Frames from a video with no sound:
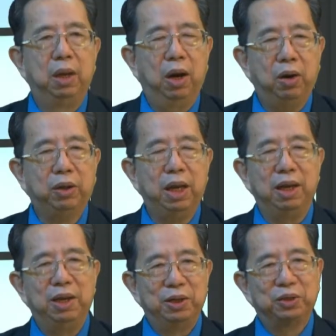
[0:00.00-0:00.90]

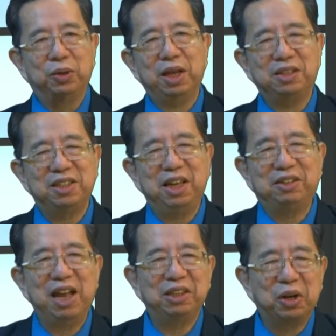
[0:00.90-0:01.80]
Okay, so that's the
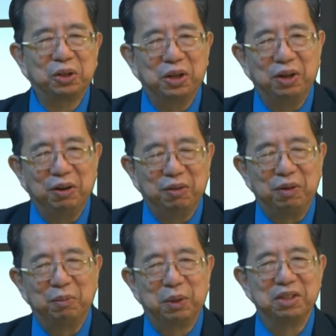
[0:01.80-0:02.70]
granddaughter of
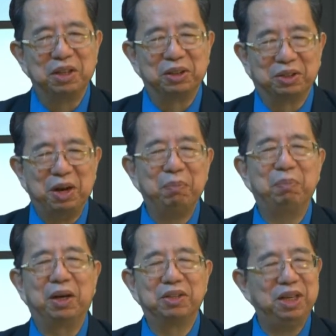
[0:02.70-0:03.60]
uh, President Trump
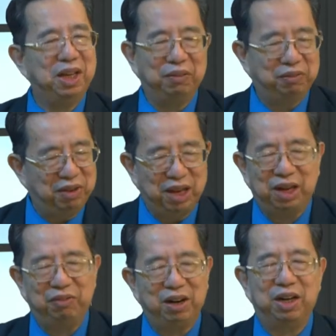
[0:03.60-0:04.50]
uh, singing
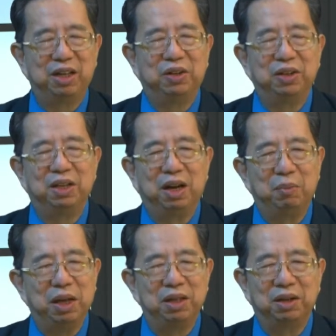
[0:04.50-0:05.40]
very, very good uh,
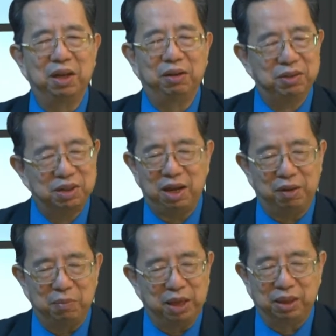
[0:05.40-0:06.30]
Mandarin, uh,
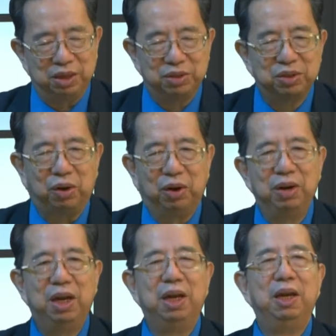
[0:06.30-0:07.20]
uh, Mandarin
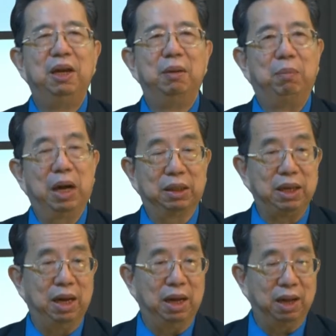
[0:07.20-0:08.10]
song. But
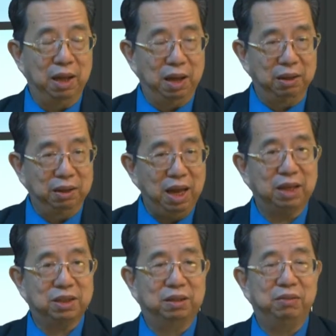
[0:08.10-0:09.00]
uh,
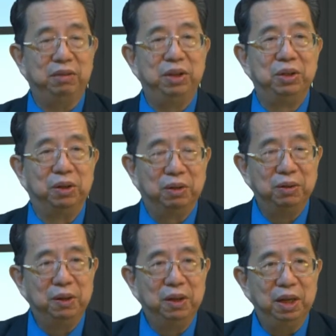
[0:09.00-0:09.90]
next
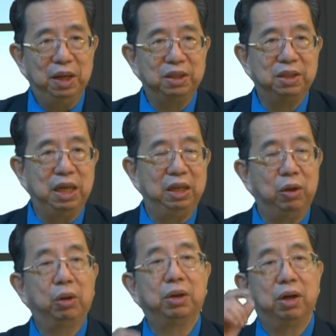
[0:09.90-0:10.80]
video is the
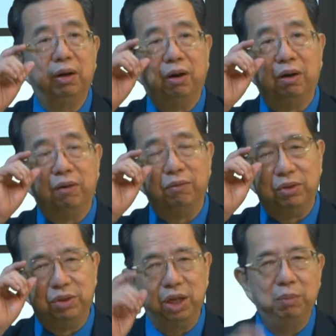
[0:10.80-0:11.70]
daughter
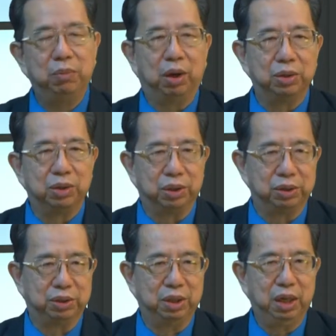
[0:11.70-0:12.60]
of Jim
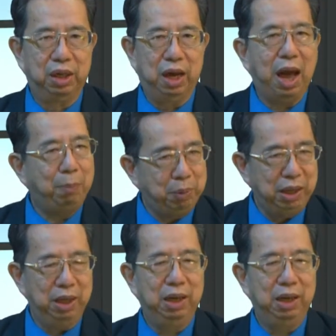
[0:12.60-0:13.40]
Rogers, Happy.